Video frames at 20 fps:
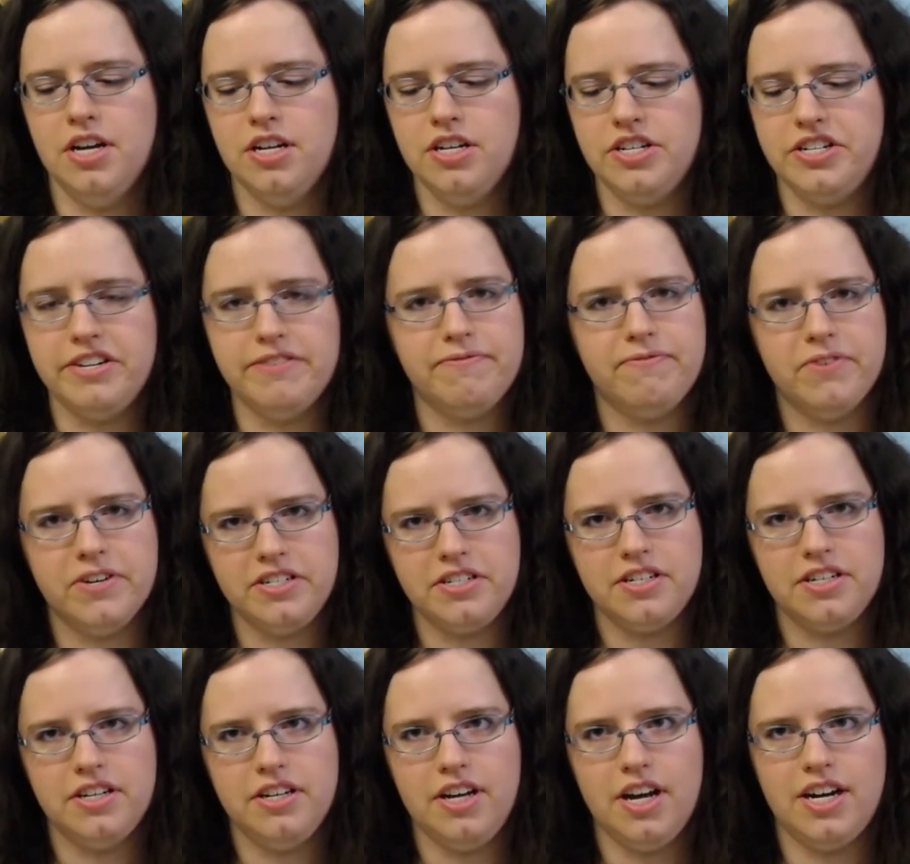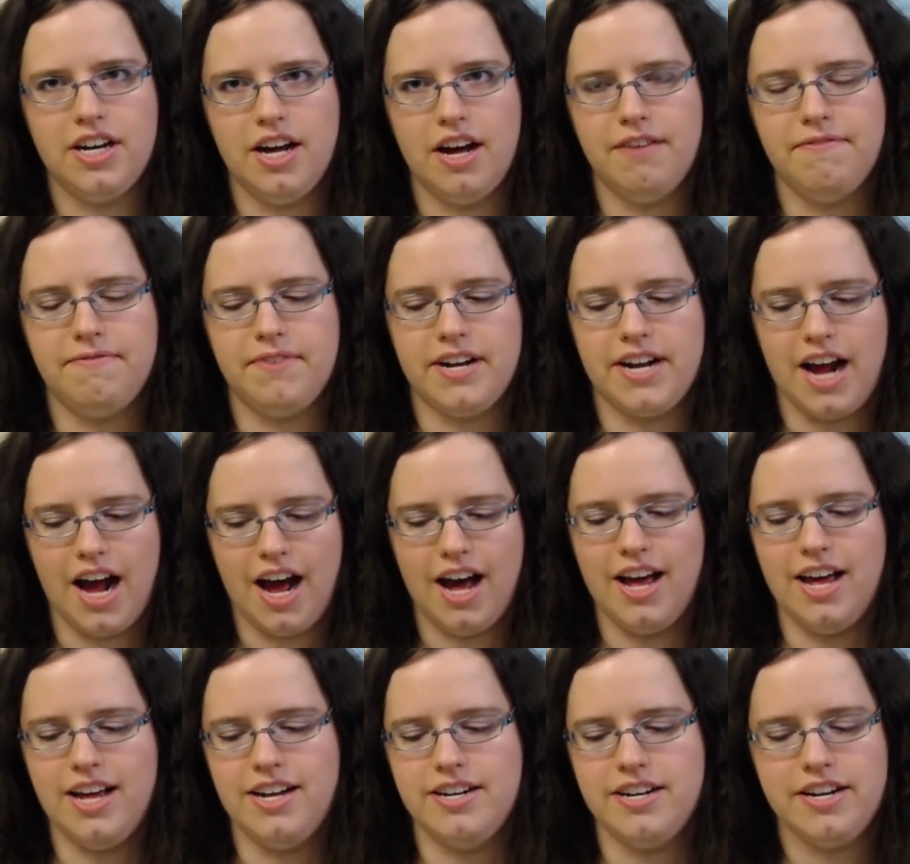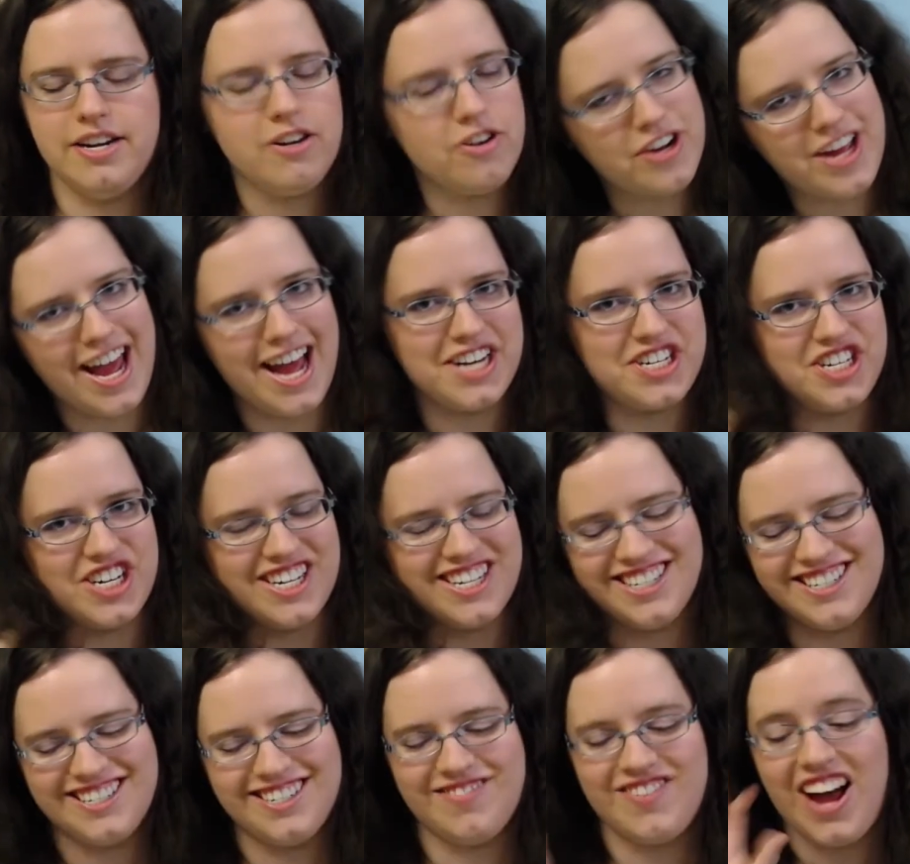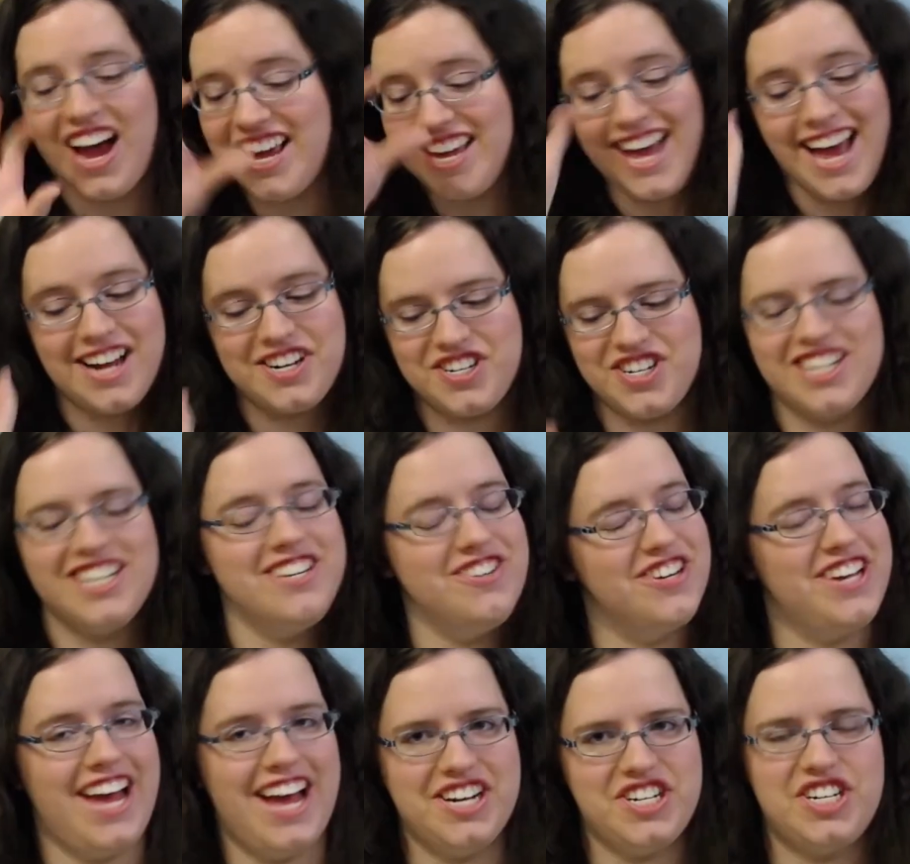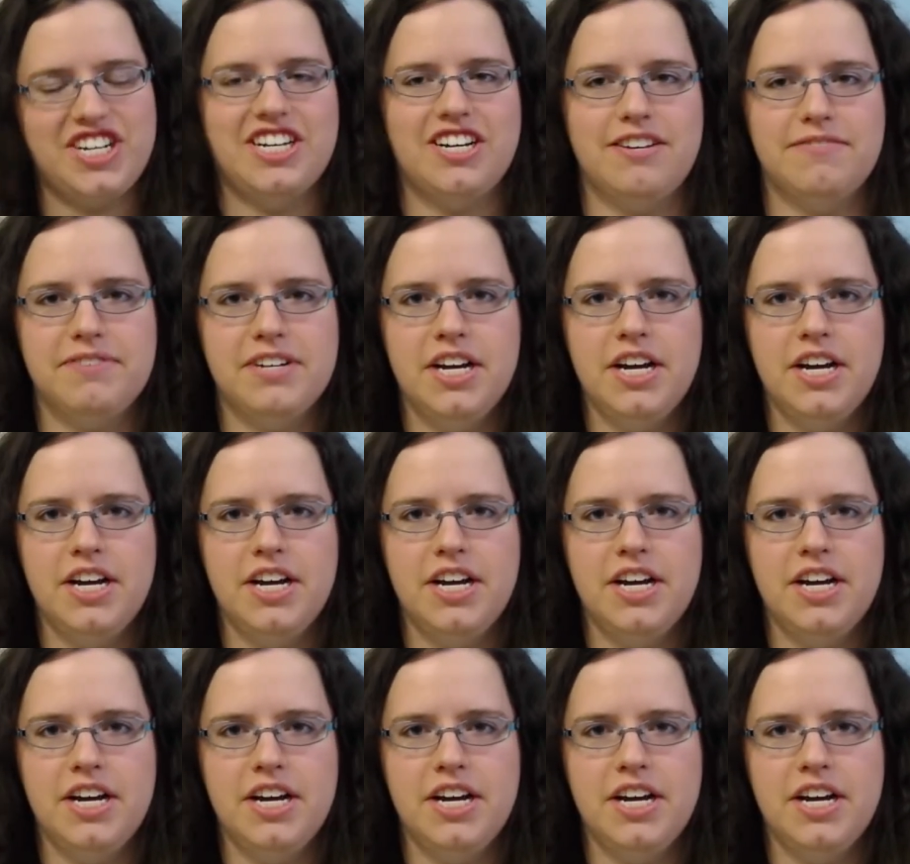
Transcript: different enough and ear-catching, instead of eye-catching, ear-catching enough